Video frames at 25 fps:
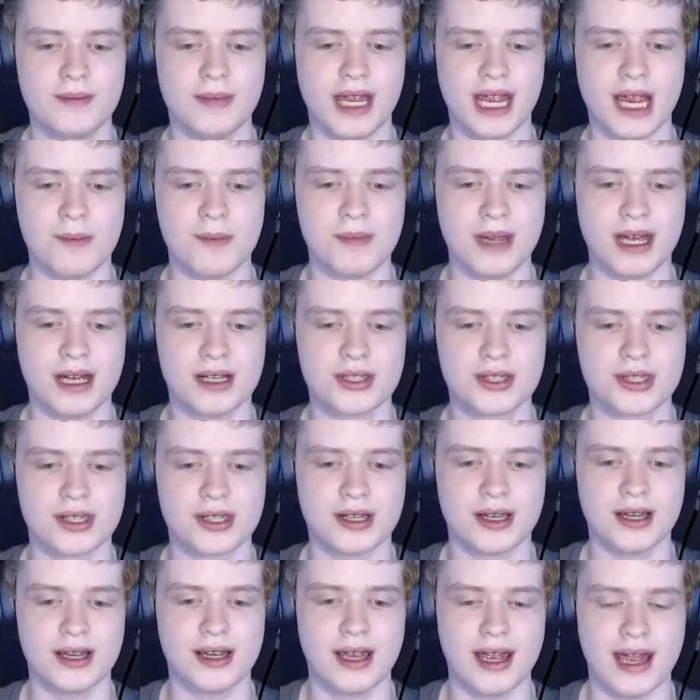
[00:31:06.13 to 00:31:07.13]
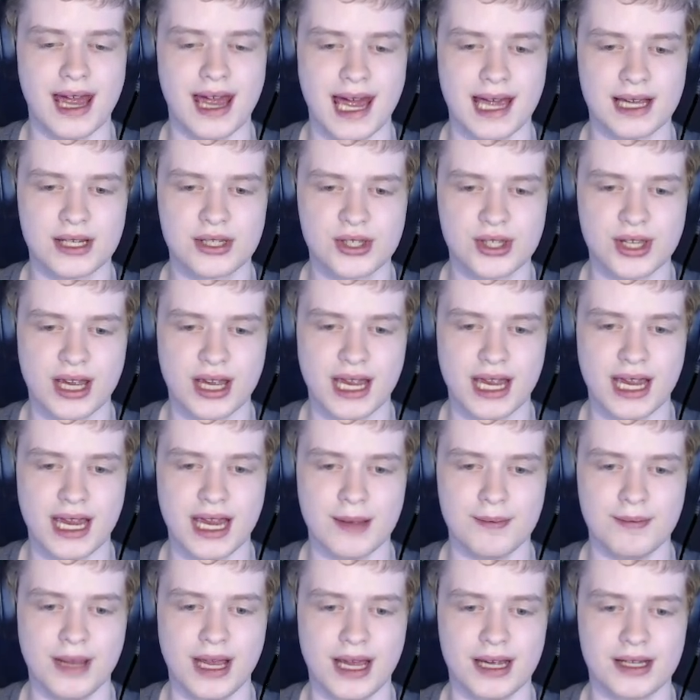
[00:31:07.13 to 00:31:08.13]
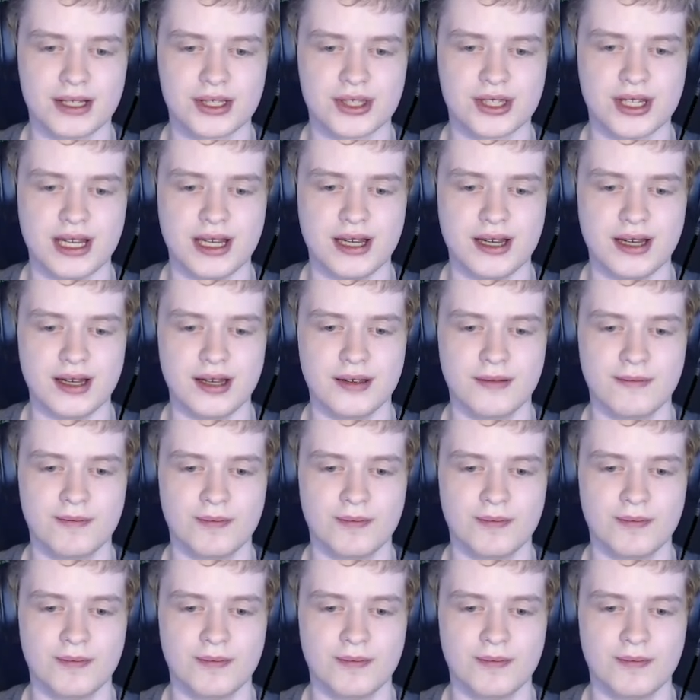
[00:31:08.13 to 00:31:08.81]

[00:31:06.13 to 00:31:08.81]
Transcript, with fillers: M X X M X D.